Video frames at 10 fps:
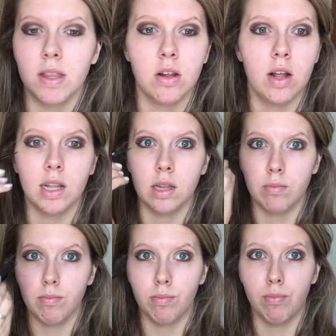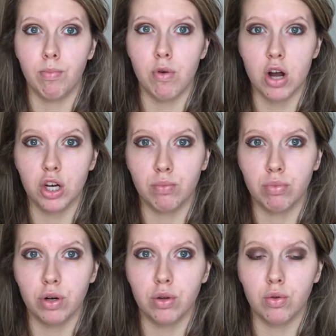It's not like the brush
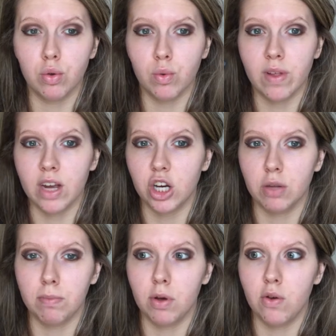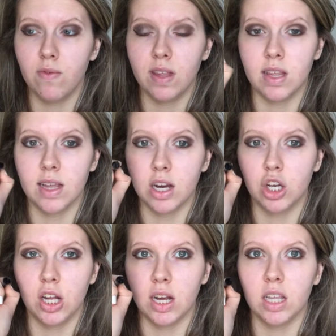bristles where they can just move. This is
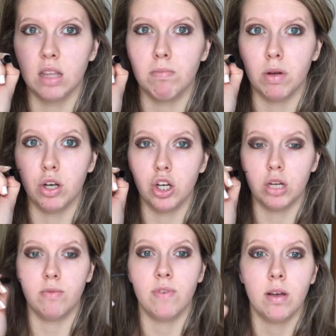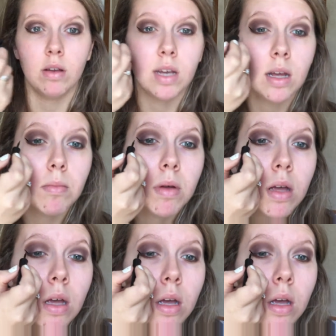actually like a spongy felt tip.